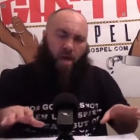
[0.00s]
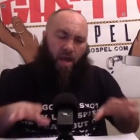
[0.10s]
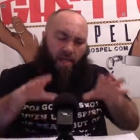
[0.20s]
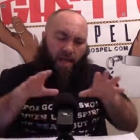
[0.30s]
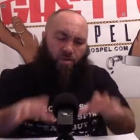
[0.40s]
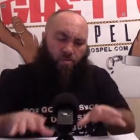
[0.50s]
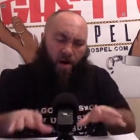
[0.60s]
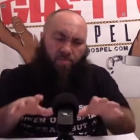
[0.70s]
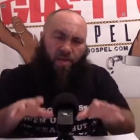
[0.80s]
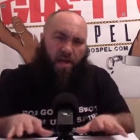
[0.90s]
And that's
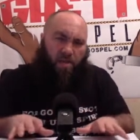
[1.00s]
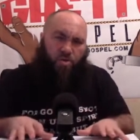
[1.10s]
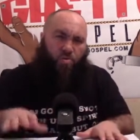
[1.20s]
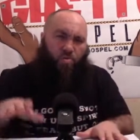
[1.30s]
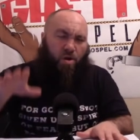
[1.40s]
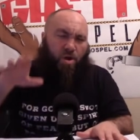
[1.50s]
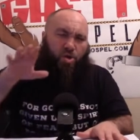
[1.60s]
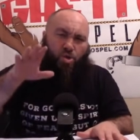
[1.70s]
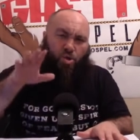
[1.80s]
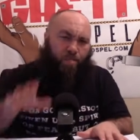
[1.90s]
why I'm telling you,
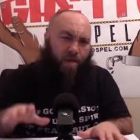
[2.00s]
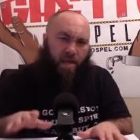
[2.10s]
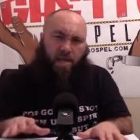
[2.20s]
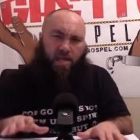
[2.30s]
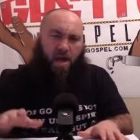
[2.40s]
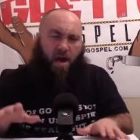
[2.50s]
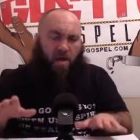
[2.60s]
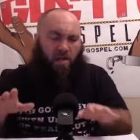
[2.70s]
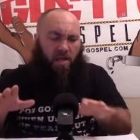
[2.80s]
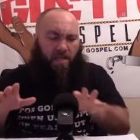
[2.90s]
so many of
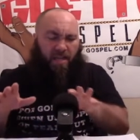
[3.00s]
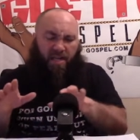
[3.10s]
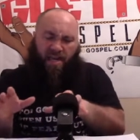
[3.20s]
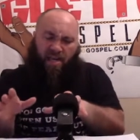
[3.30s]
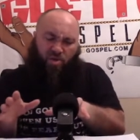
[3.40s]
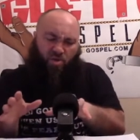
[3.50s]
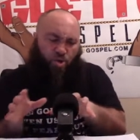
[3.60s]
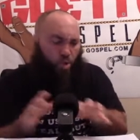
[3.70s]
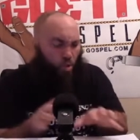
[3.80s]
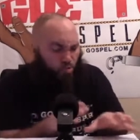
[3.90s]
y'all that are getting
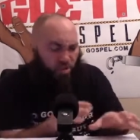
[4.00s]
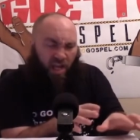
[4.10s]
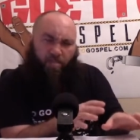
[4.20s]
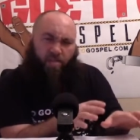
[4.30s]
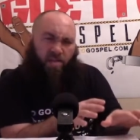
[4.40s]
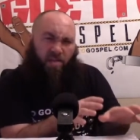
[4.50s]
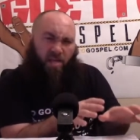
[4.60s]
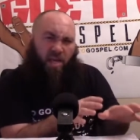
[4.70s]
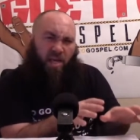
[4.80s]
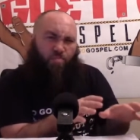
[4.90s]
too deep into
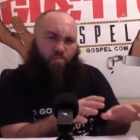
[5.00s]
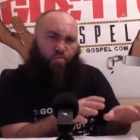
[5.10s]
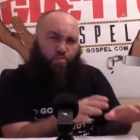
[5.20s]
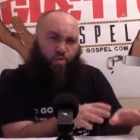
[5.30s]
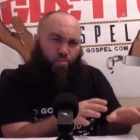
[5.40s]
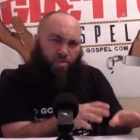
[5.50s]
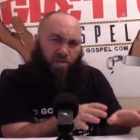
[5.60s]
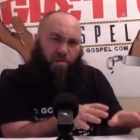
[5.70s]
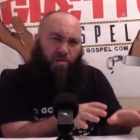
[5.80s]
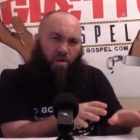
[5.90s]
the Hebrew
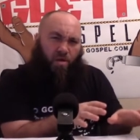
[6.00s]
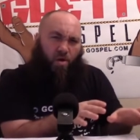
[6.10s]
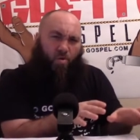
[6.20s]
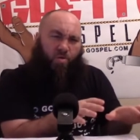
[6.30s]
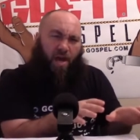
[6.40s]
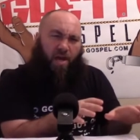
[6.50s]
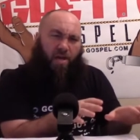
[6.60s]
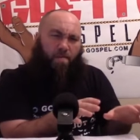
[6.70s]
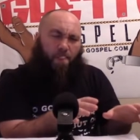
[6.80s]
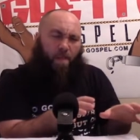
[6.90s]
roots, okay?